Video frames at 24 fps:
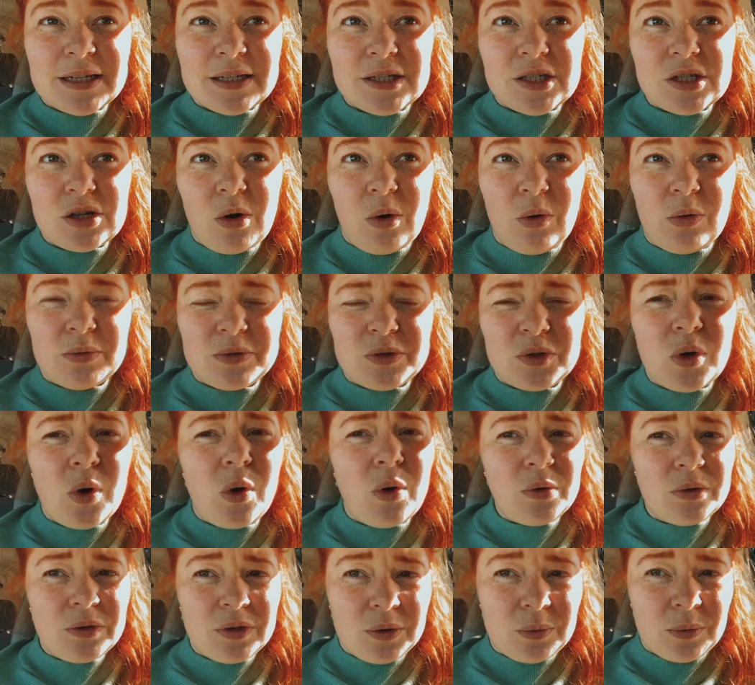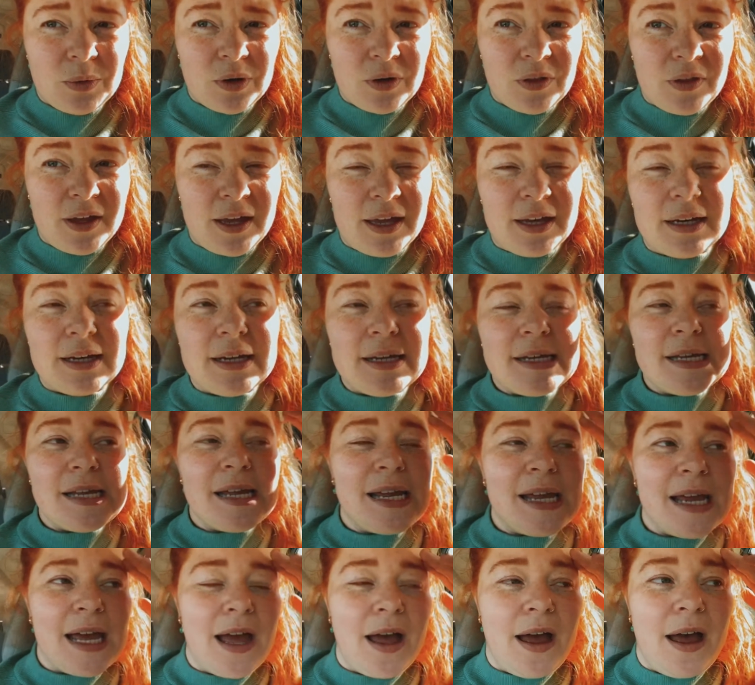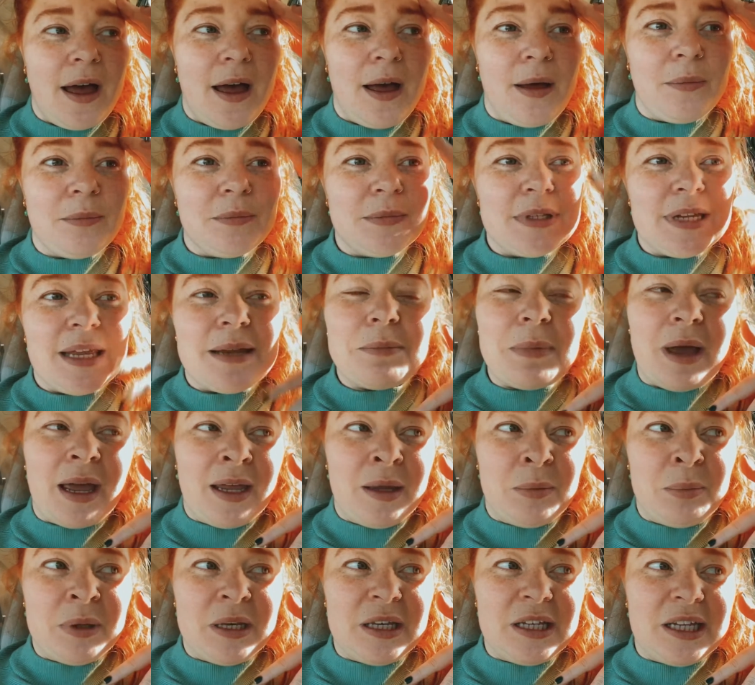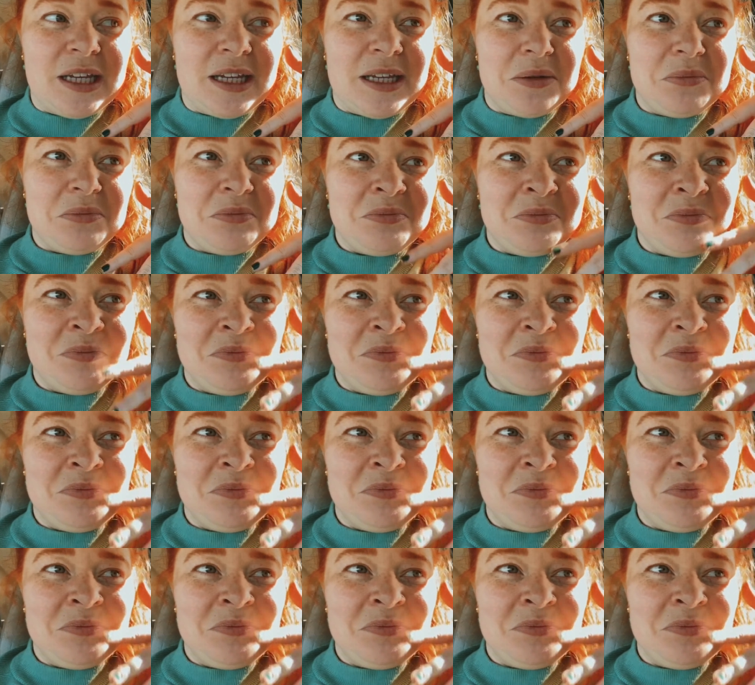So it was totally worth it, in my opinion.